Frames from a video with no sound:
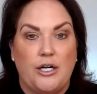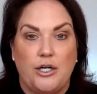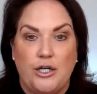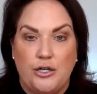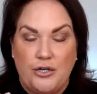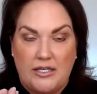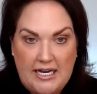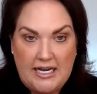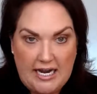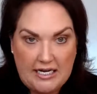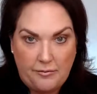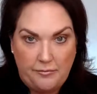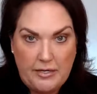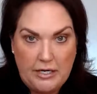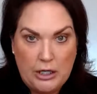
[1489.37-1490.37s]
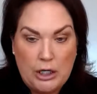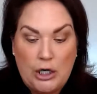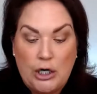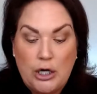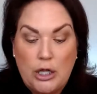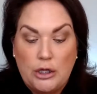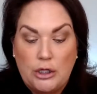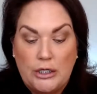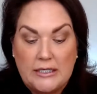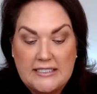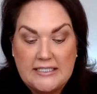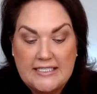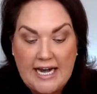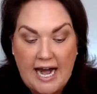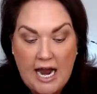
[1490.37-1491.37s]
You can take a mirror, look
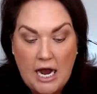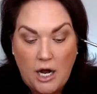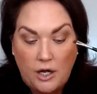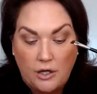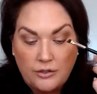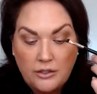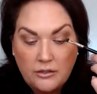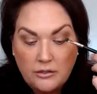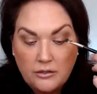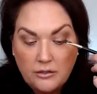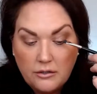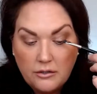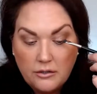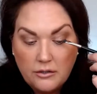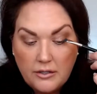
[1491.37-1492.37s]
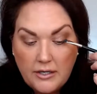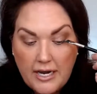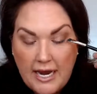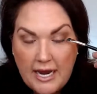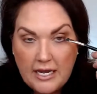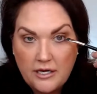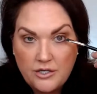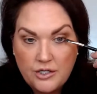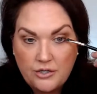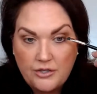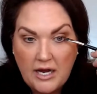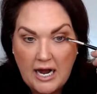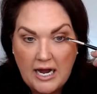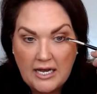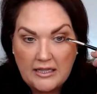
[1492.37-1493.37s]
down, and do the
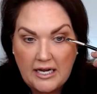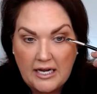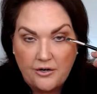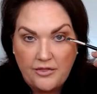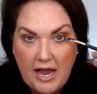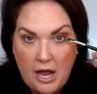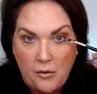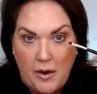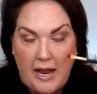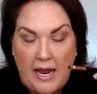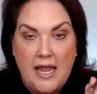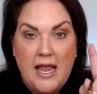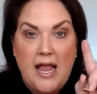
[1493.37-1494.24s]
eyeliner that way.